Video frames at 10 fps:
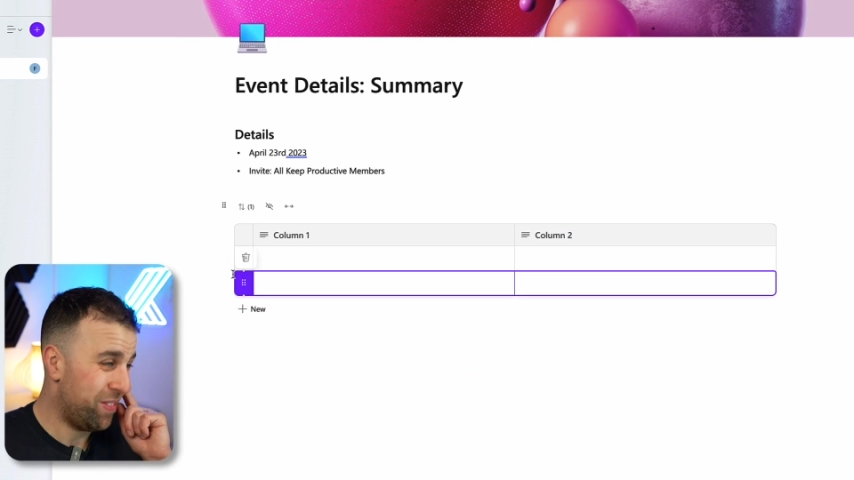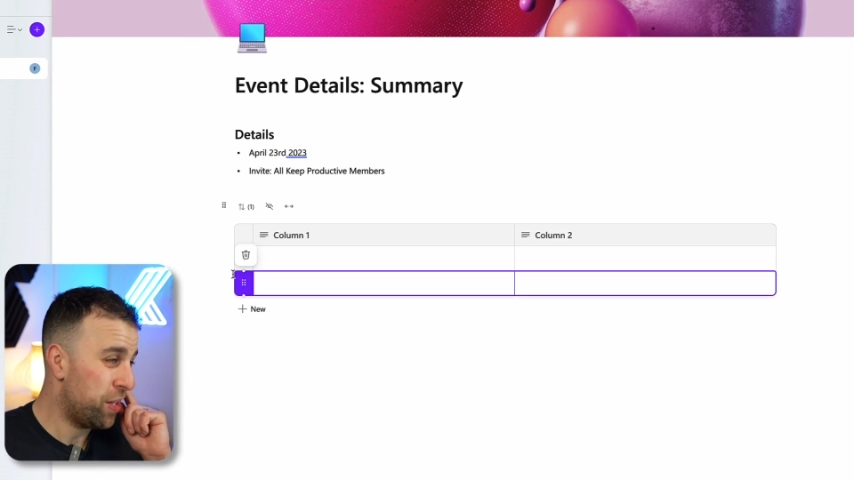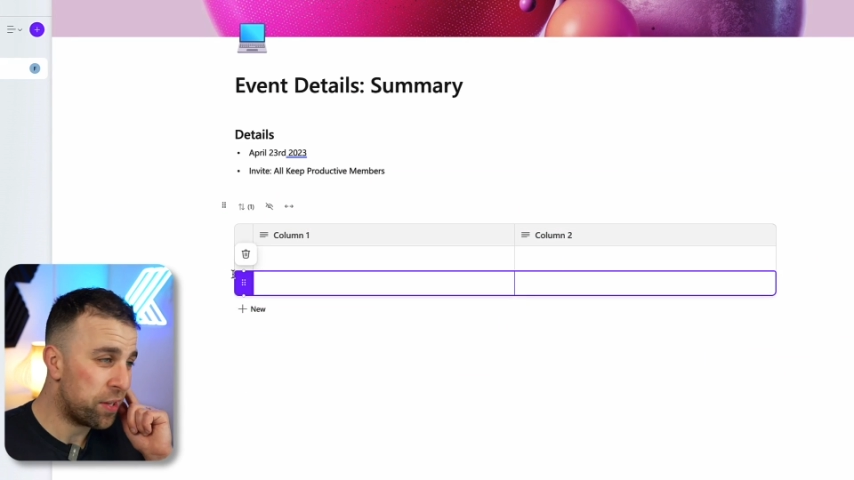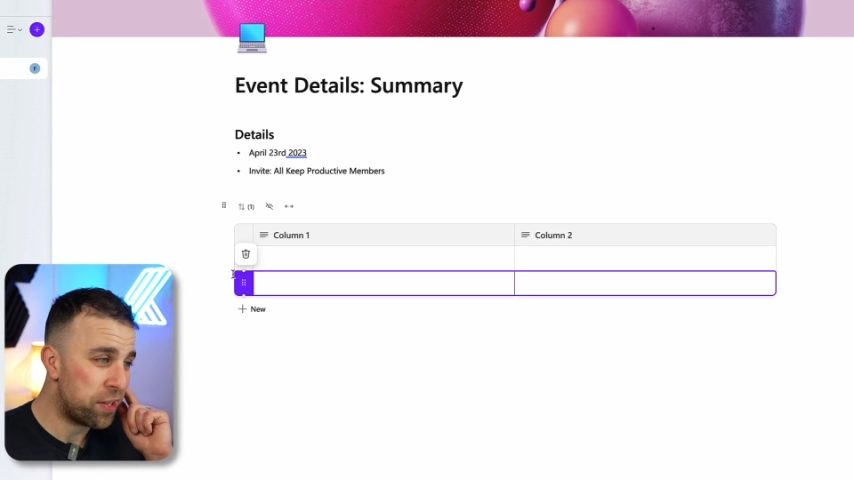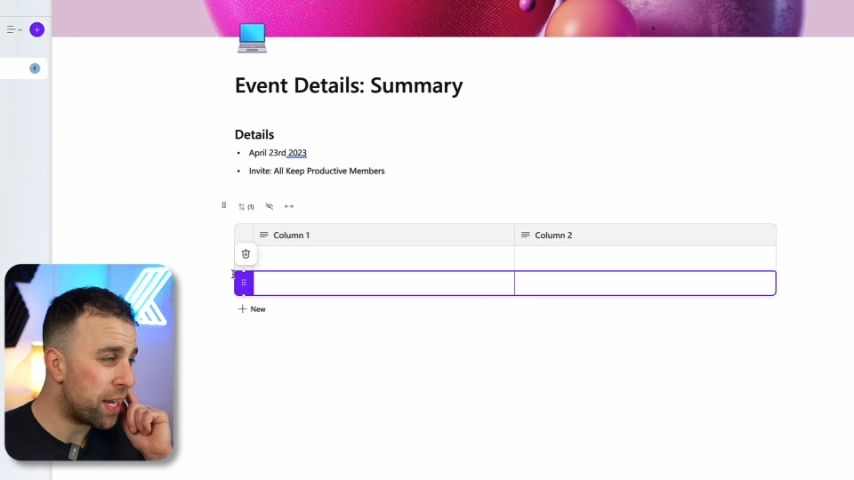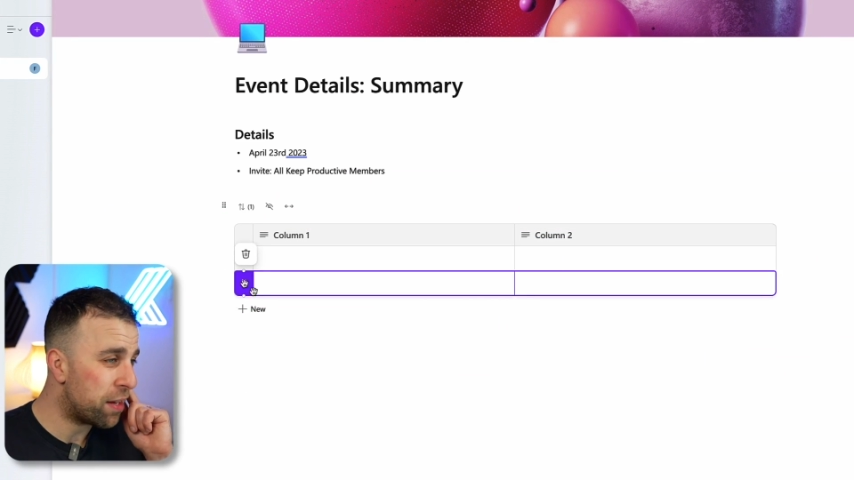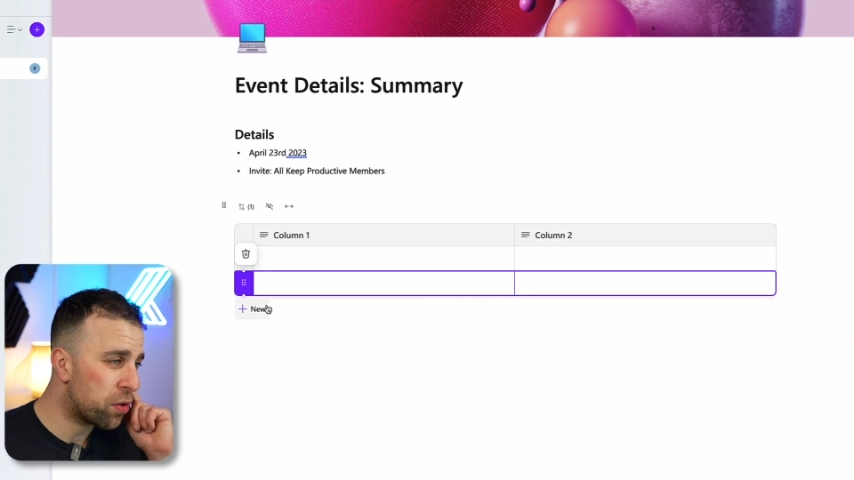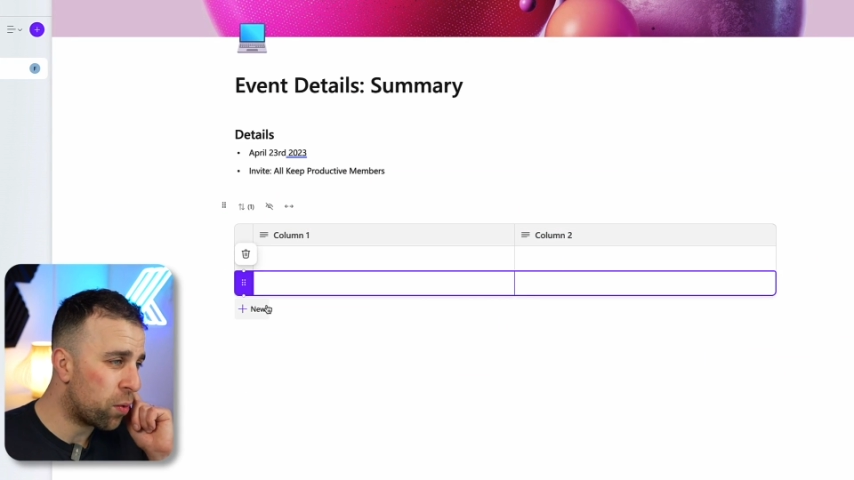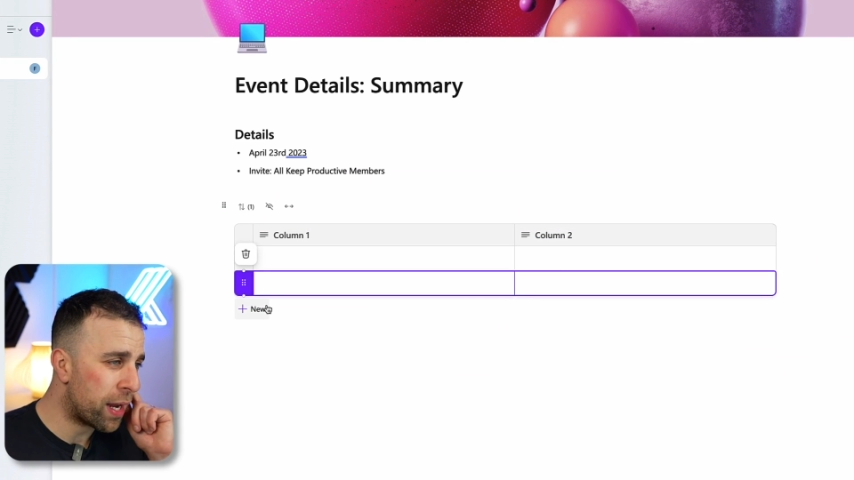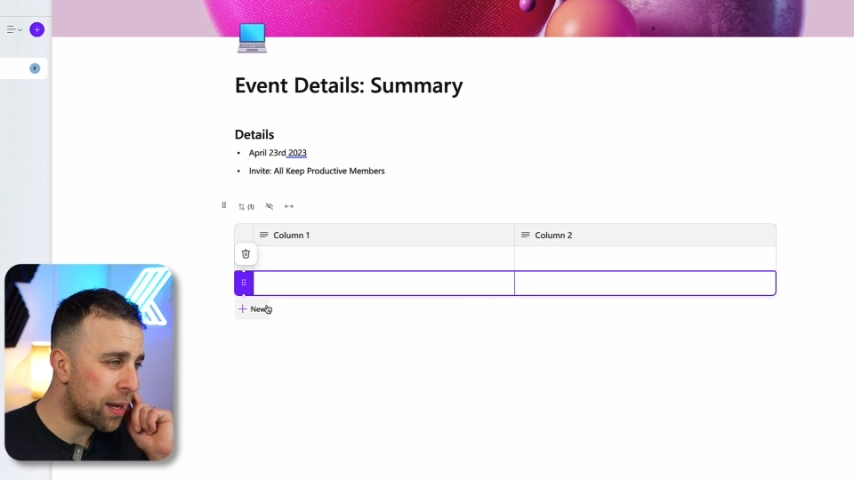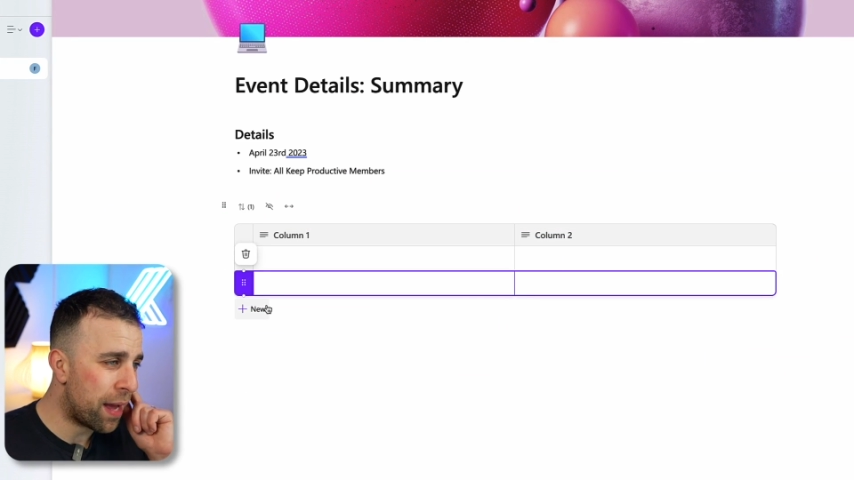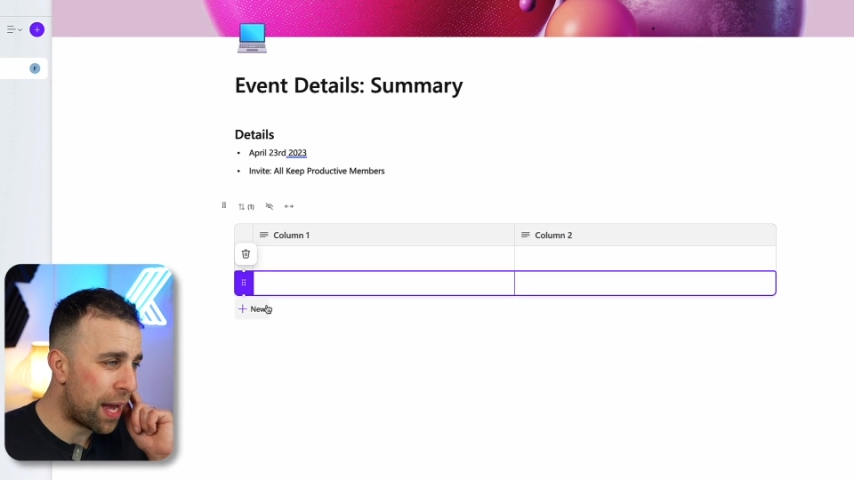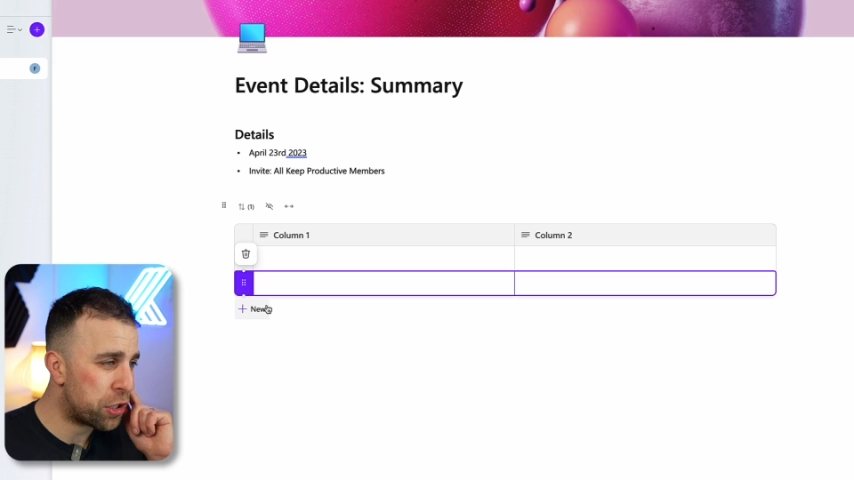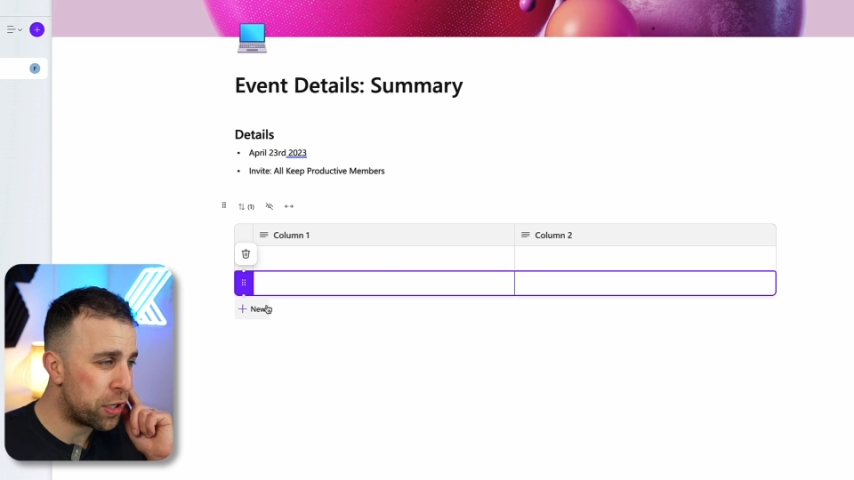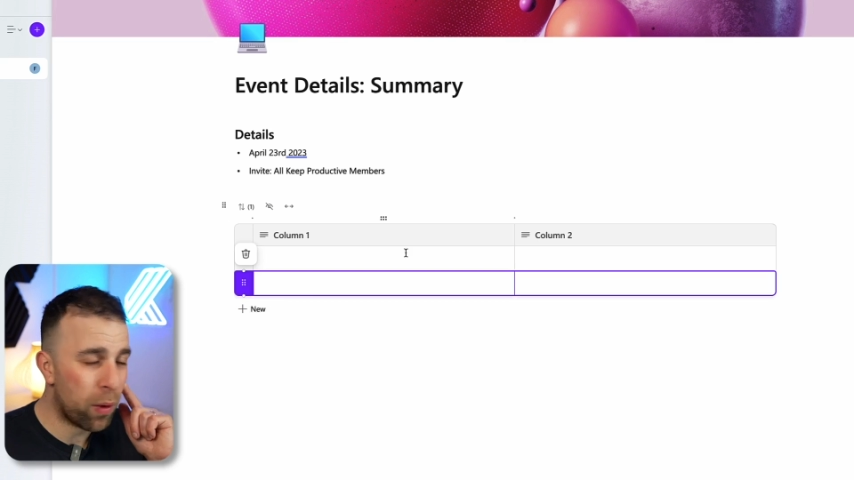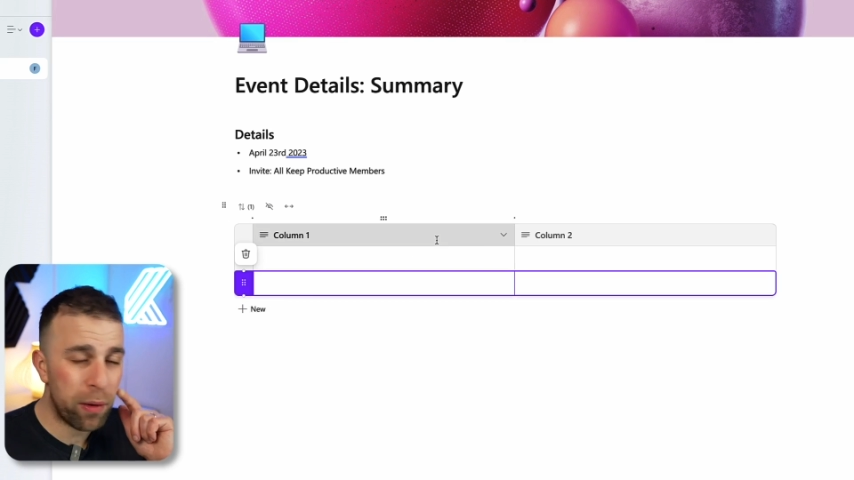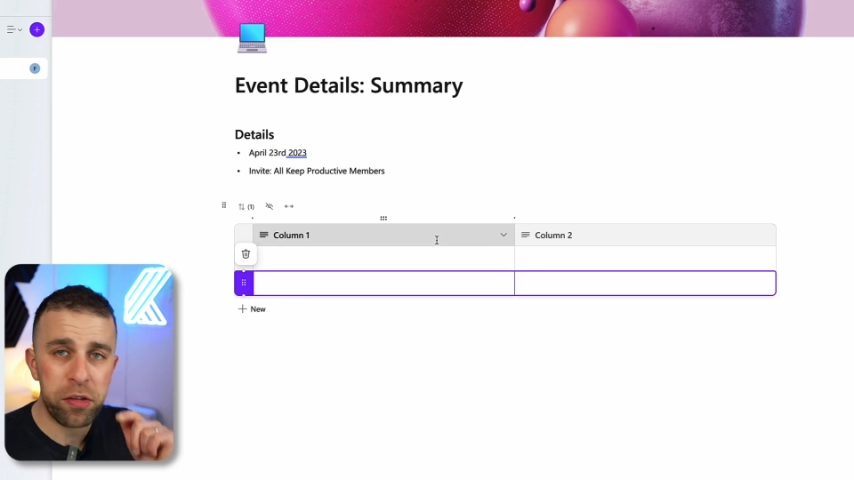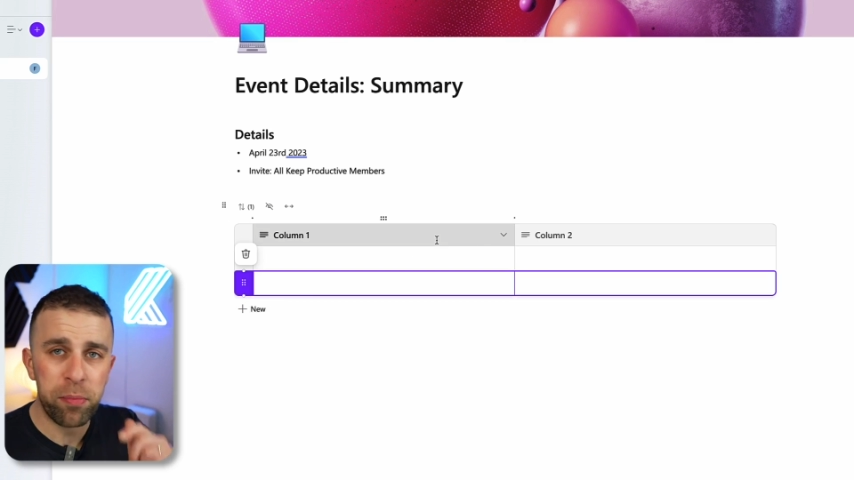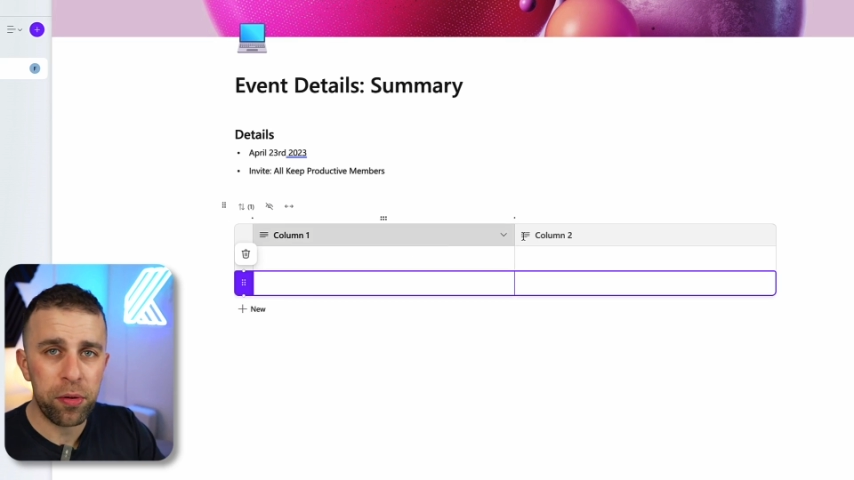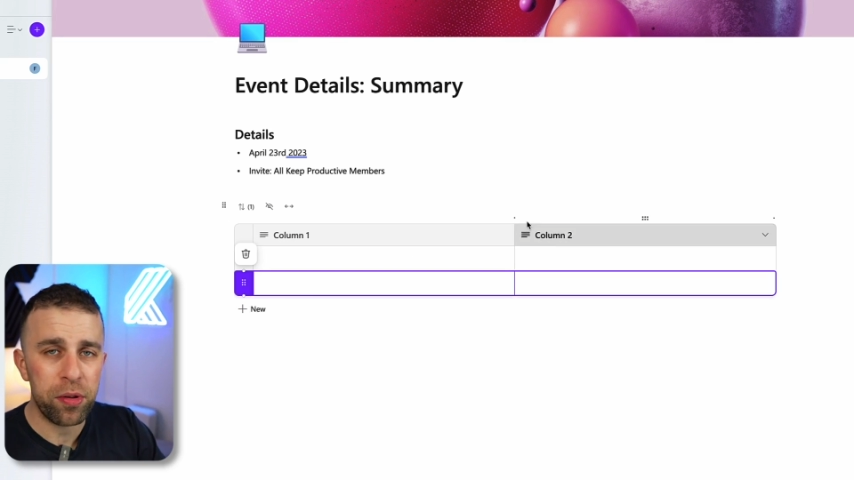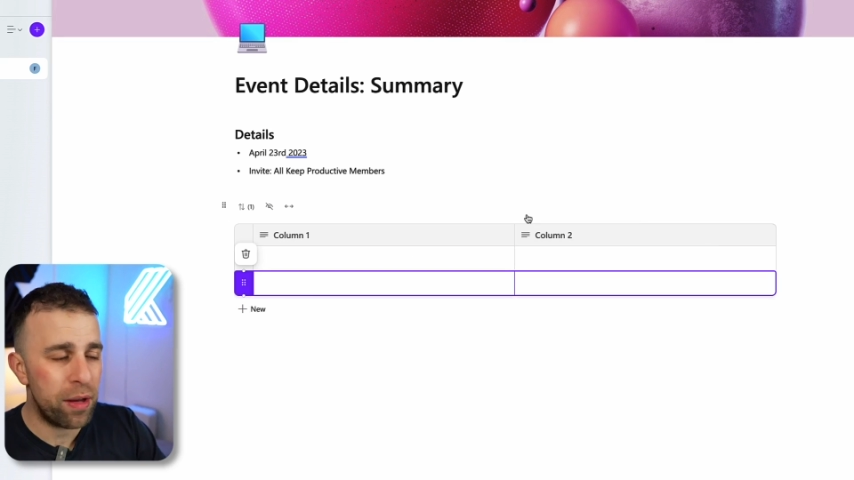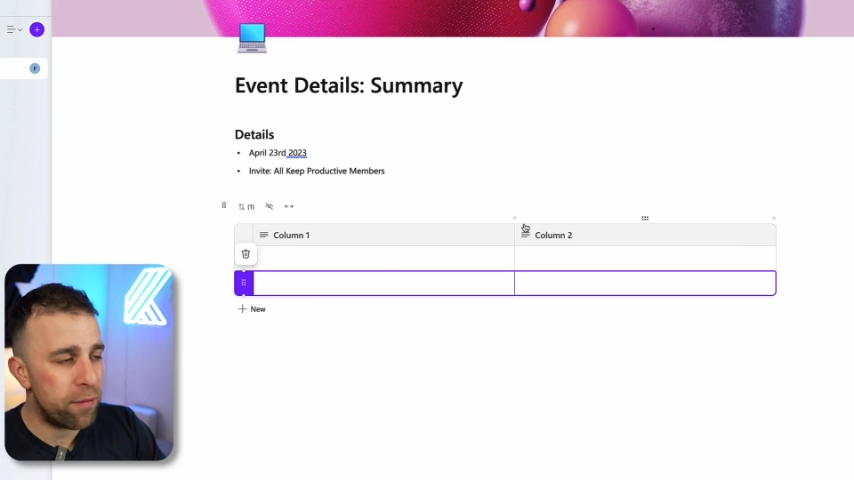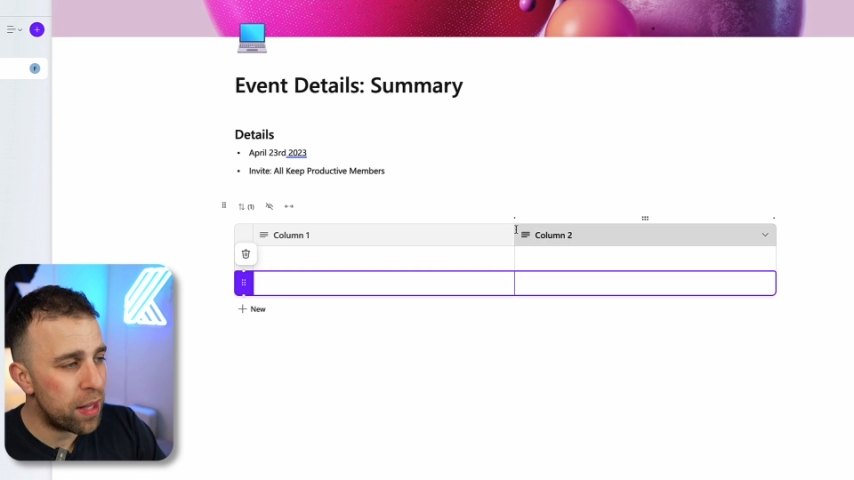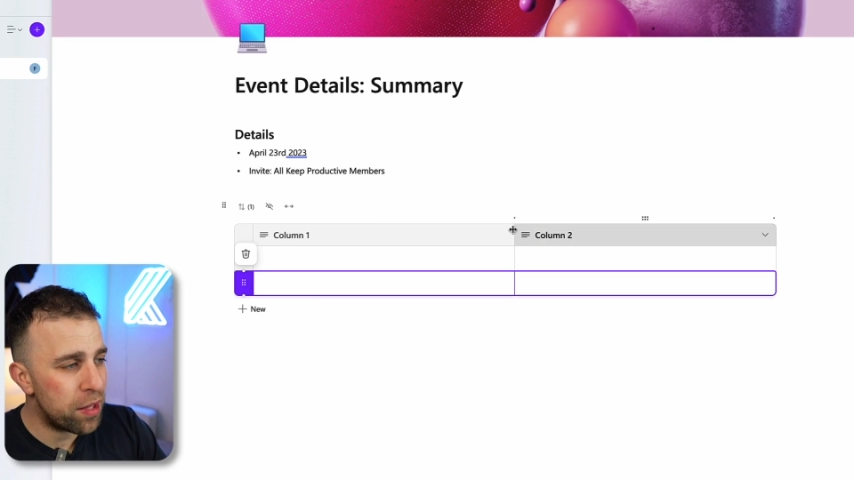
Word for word: you can see it's quite, actually quite responsive.